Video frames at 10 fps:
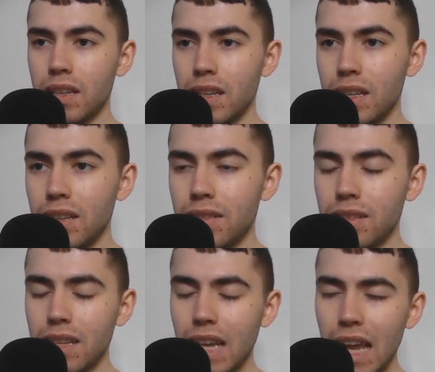is
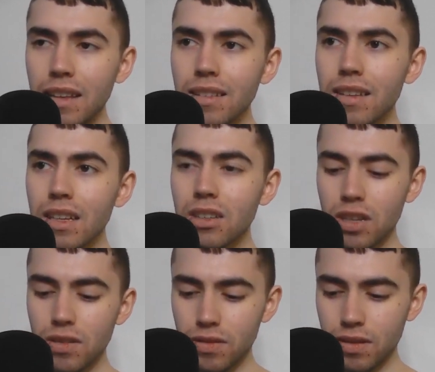Kansas City
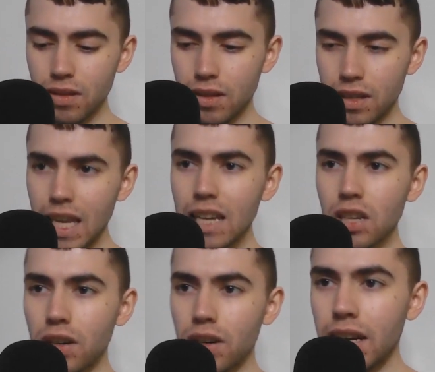Chiefs
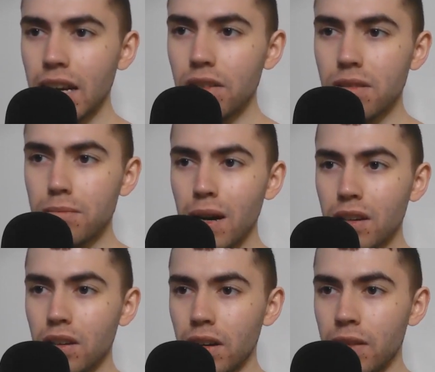kicker Harrison
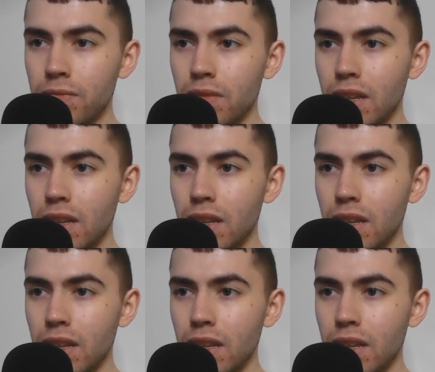Butker